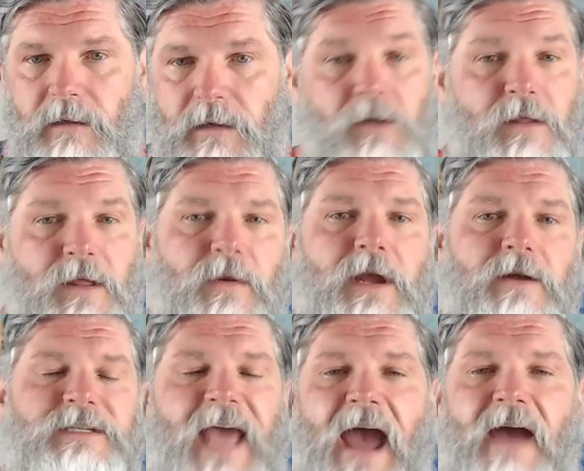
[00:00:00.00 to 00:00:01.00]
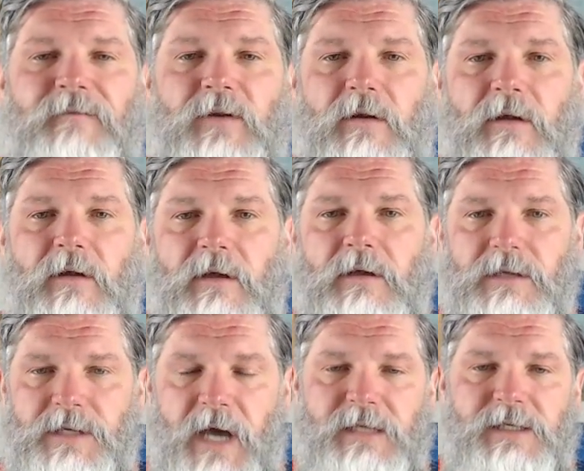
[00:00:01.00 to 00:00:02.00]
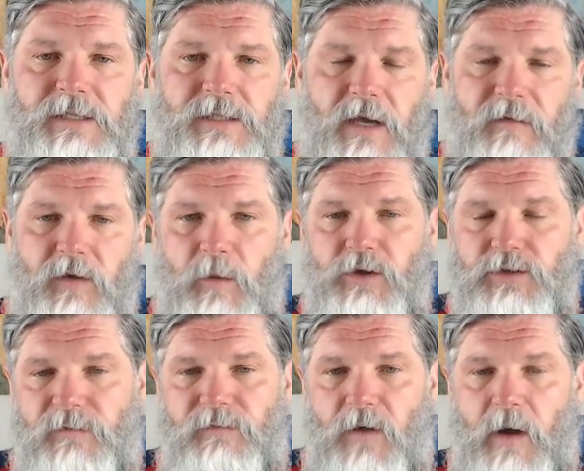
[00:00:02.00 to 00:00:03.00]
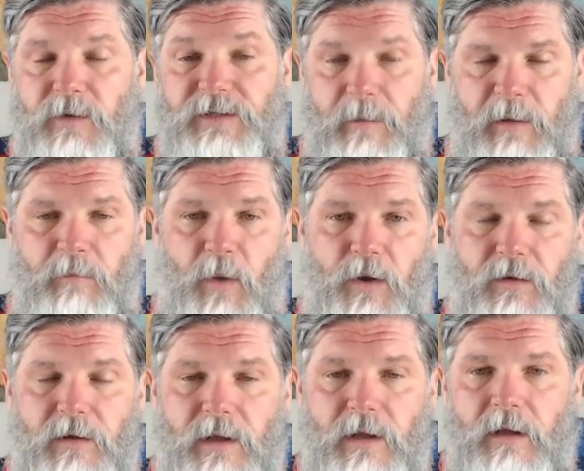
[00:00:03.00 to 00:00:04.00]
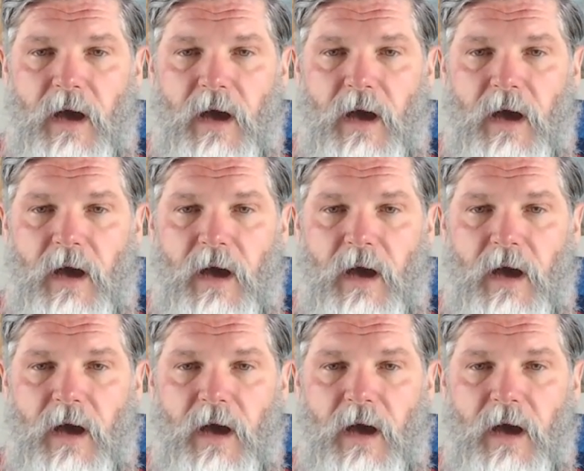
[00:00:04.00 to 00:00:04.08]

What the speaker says: Nearly 3 years after, dozens of commercial farmers had been murdered,